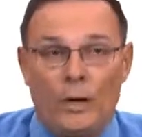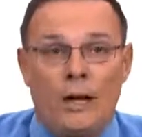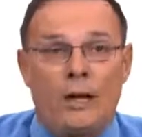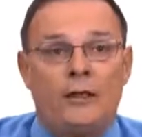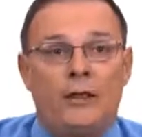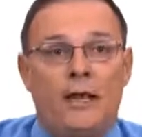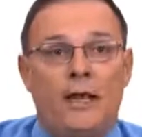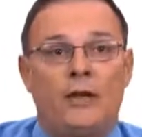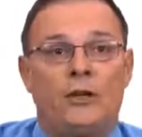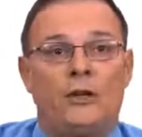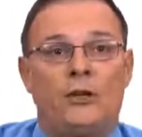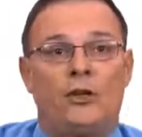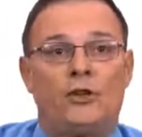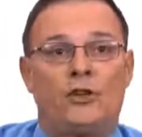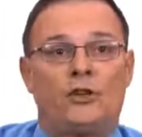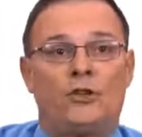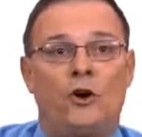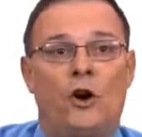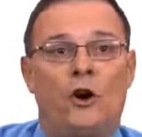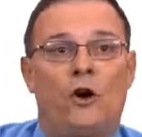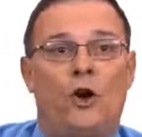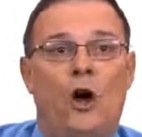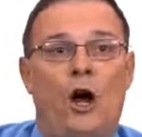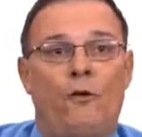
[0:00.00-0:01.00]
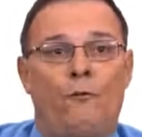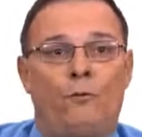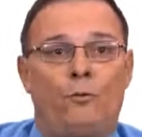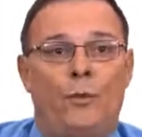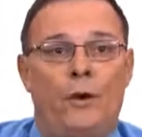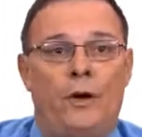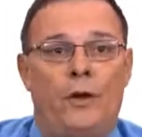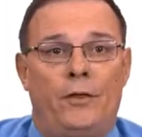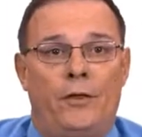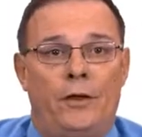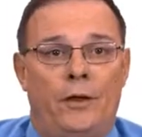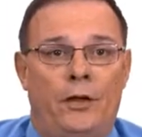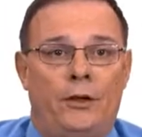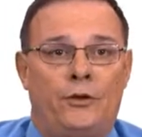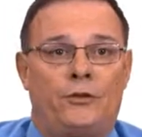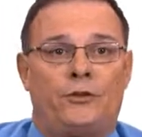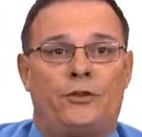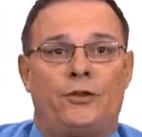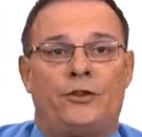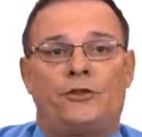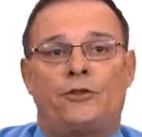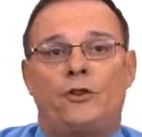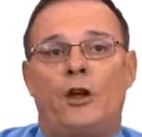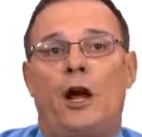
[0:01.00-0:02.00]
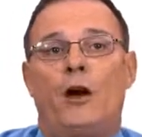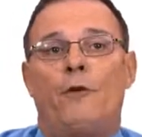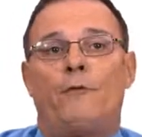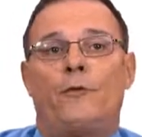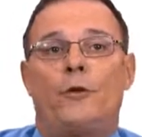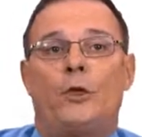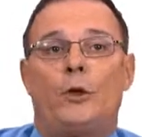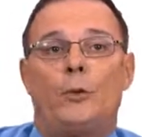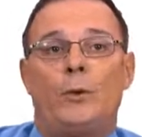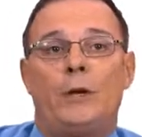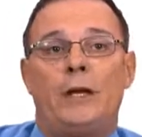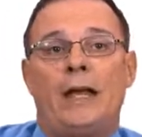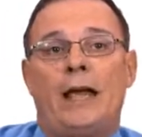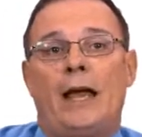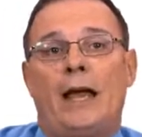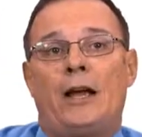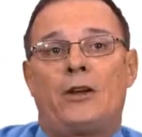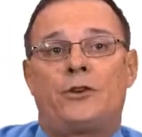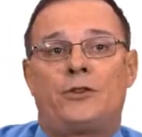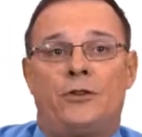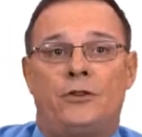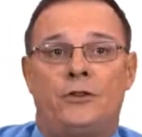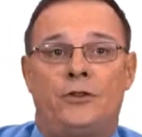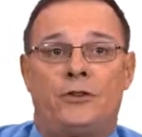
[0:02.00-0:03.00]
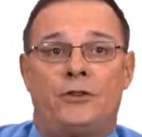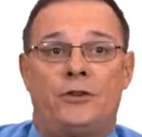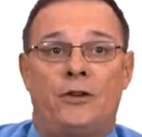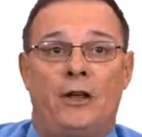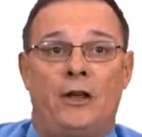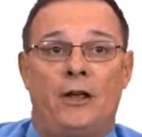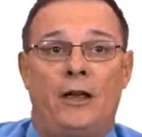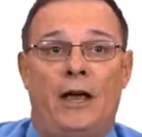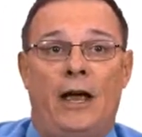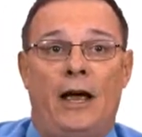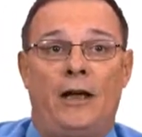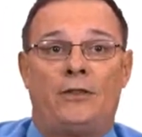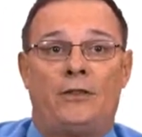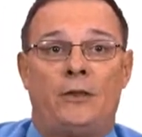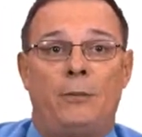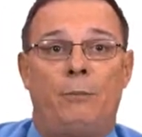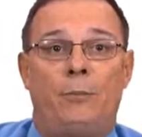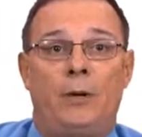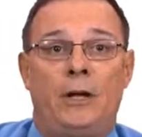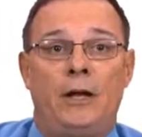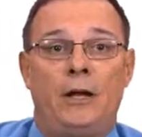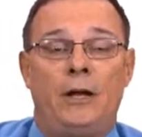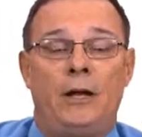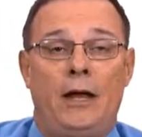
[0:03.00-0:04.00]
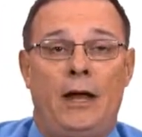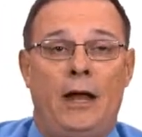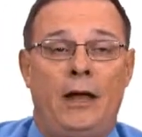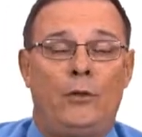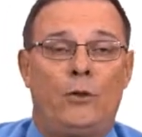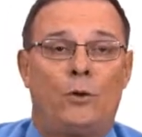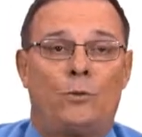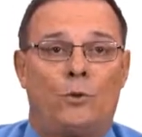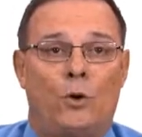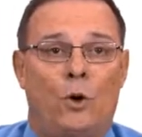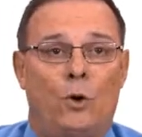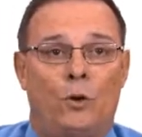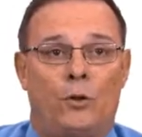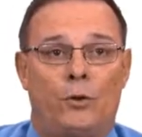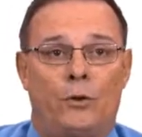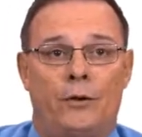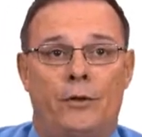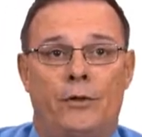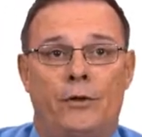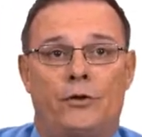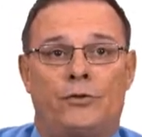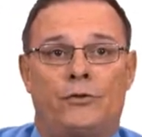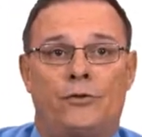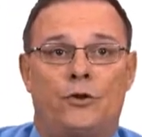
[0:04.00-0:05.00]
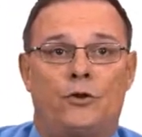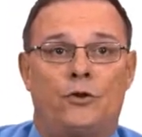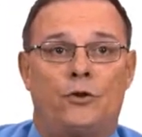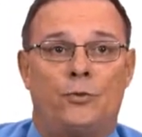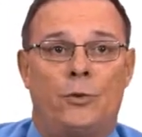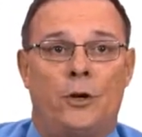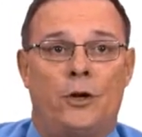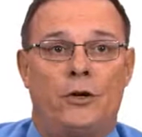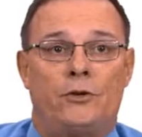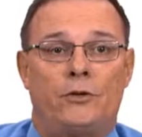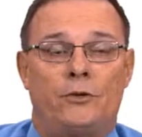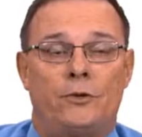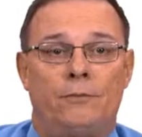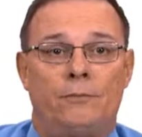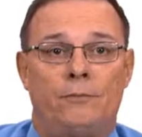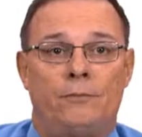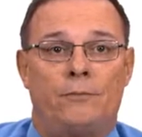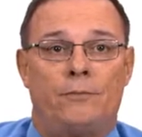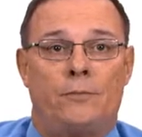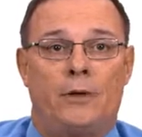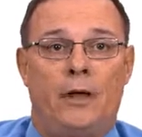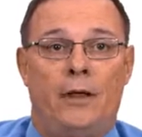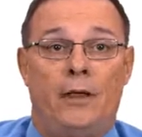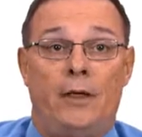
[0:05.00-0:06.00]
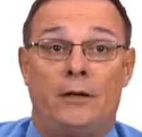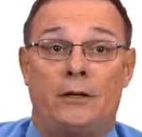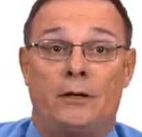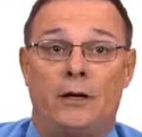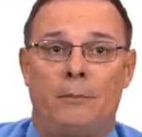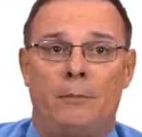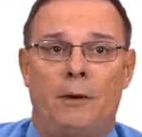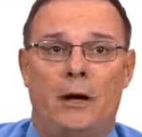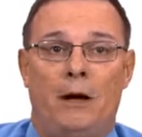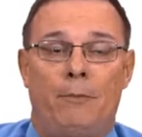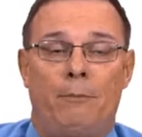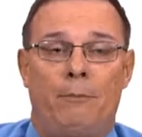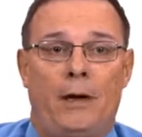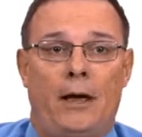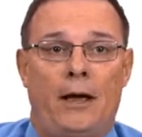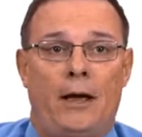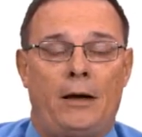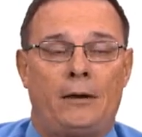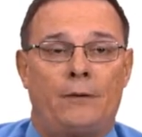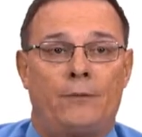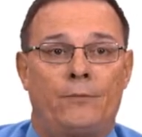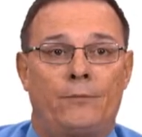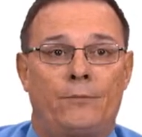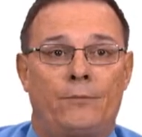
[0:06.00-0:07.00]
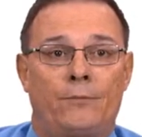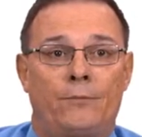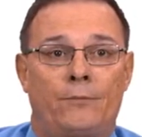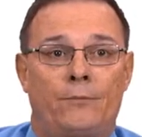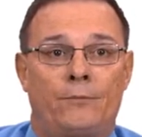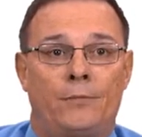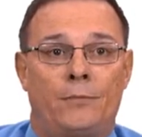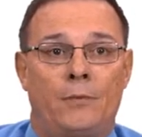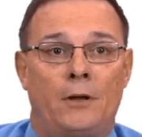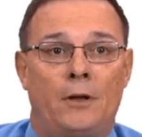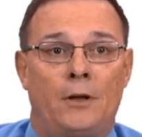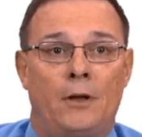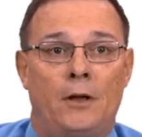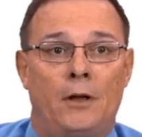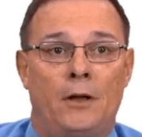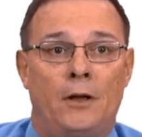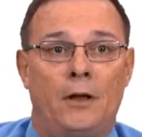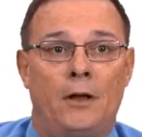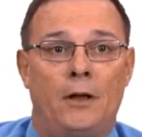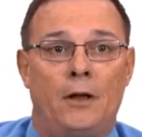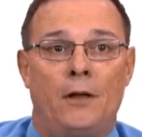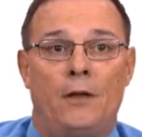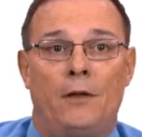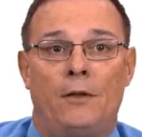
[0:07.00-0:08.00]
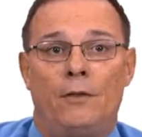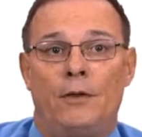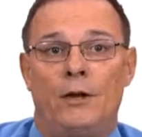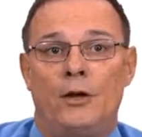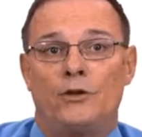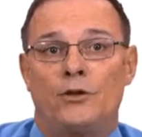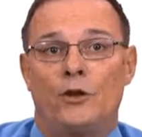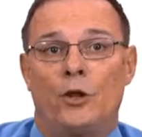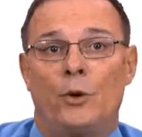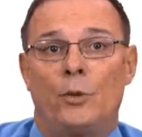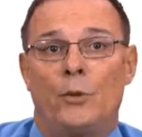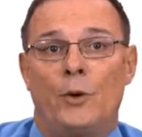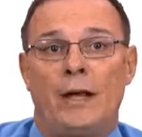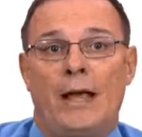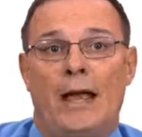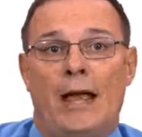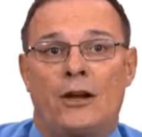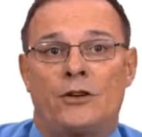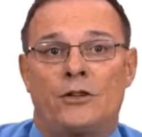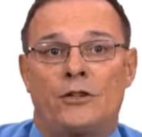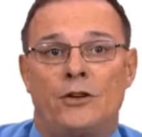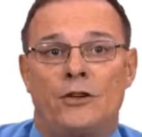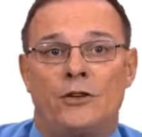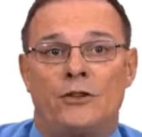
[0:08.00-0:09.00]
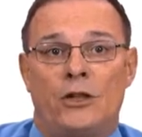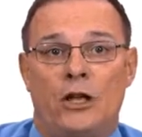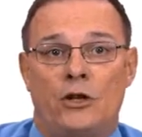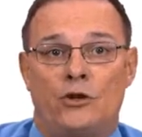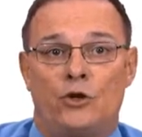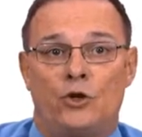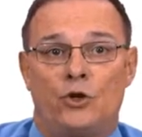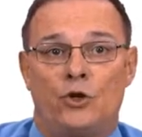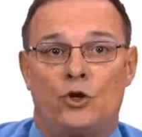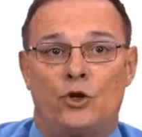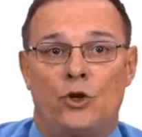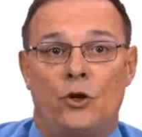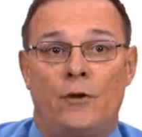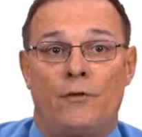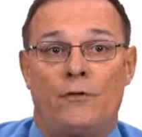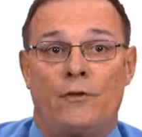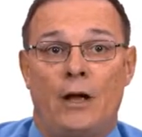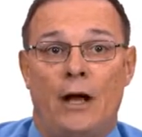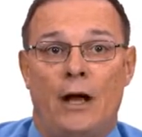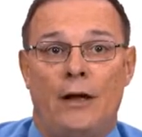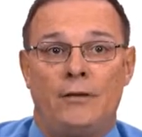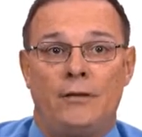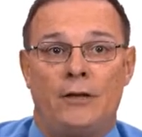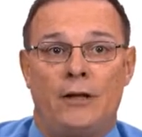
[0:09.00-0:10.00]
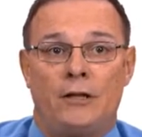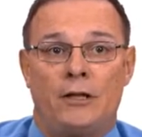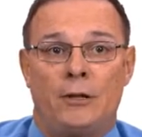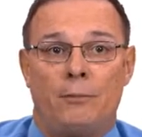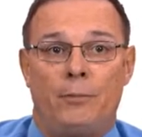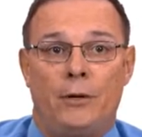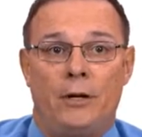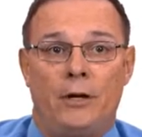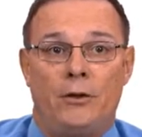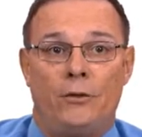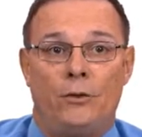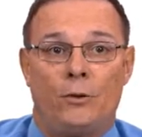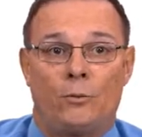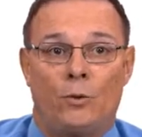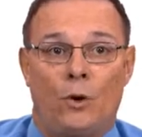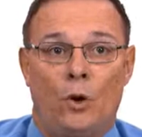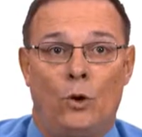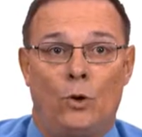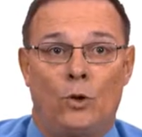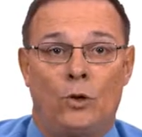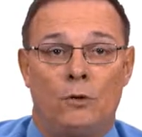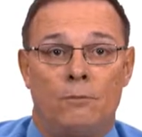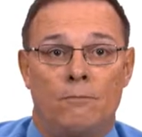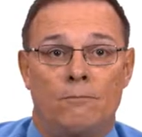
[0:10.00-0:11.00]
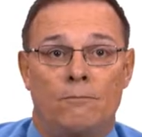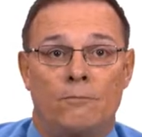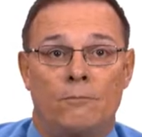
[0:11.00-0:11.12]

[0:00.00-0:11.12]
I'd like you to start off with is to solve for the reactions at the pin and the roller in this situation, and then come on back. These are the reactions that you should have gotten at the pin and the roller.